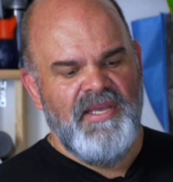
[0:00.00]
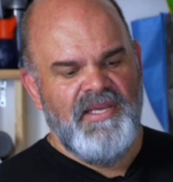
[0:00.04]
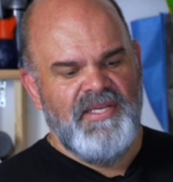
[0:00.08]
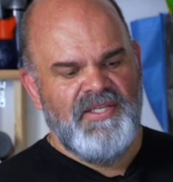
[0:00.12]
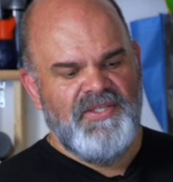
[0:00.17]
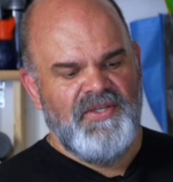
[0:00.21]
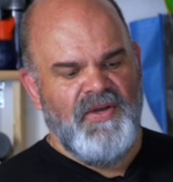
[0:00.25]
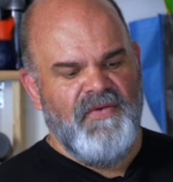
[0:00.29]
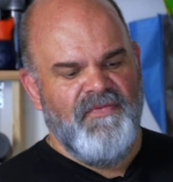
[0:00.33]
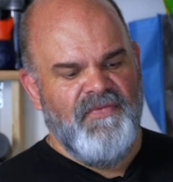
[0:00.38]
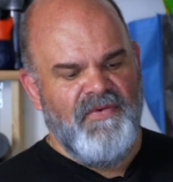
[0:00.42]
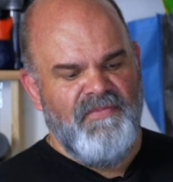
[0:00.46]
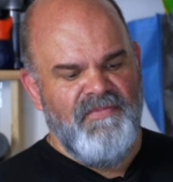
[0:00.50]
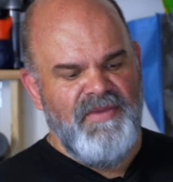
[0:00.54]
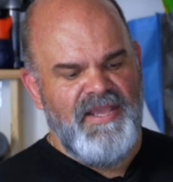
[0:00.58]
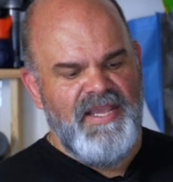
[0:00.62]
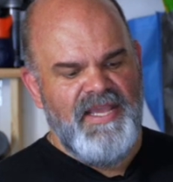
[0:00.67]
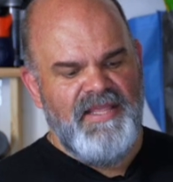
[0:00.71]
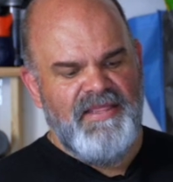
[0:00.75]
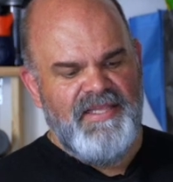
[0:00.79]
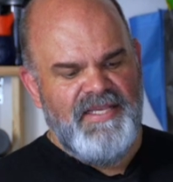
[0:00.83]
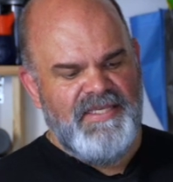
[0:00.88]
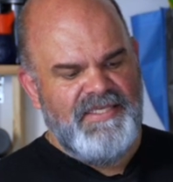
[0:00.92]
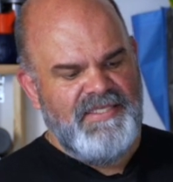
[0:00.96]
So for me
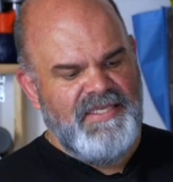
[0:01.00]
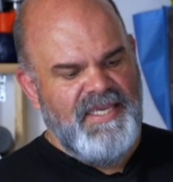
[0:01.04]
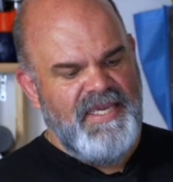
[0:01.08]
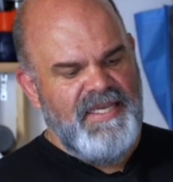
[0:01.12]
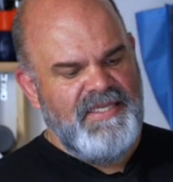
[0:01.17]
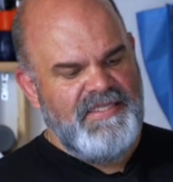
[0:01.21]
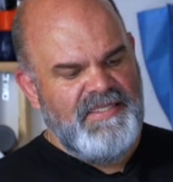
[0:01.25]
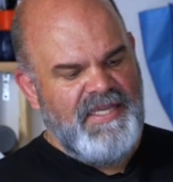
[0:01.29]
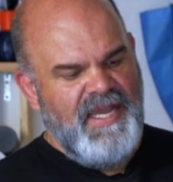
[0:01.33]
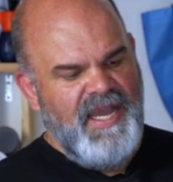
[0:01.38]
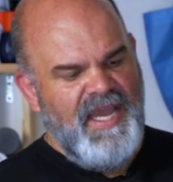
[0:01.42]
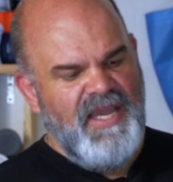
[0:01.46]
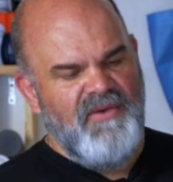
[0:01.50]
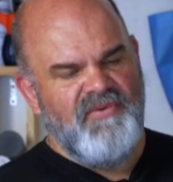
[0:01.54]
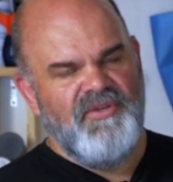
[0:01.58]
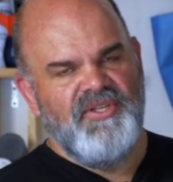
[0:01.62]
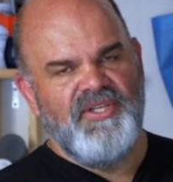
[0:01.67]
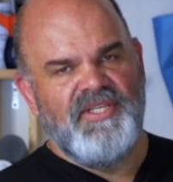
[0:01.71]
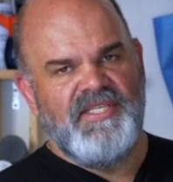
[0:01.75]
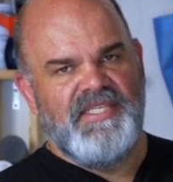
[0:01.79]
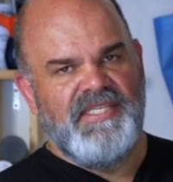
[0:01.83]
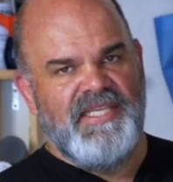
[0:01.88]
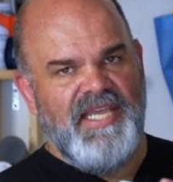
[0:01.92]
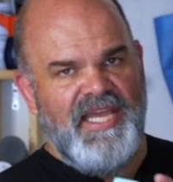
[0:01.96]
in this case, I would
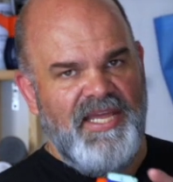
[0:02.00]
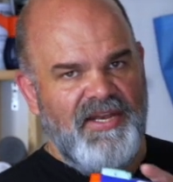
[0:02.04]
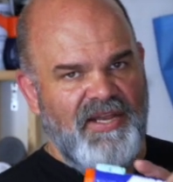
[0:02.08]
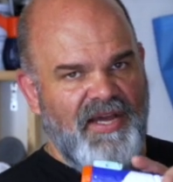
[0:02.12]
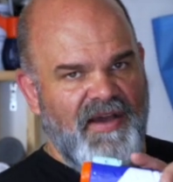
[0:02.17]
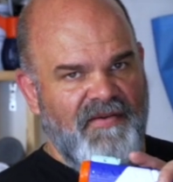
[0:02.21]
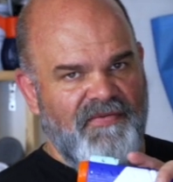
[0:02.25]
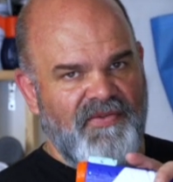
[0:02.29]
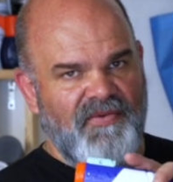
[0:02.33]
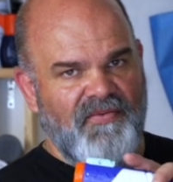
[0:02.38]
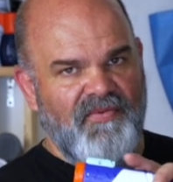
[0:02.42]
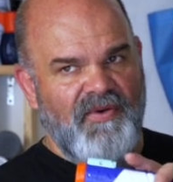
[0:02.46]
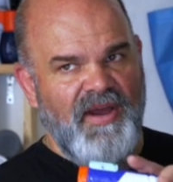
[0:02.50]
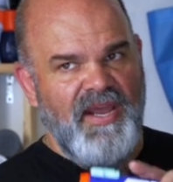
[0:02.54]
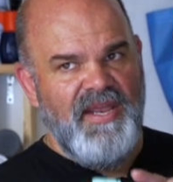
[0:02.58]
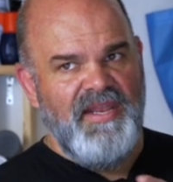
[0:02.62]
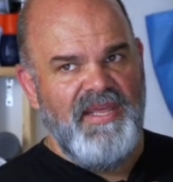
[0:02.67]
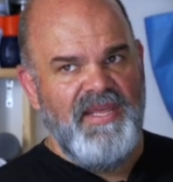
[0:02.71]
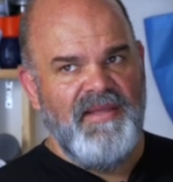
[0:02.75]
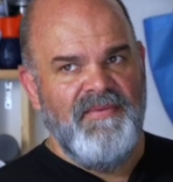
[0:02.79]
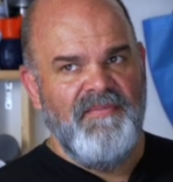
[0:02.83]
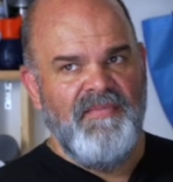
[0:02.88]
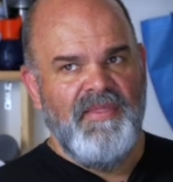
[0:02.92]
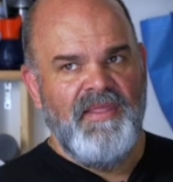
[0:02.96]
just sand off the
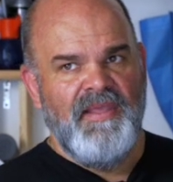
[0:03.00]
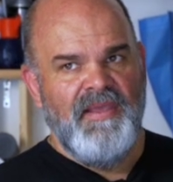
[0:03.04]
writing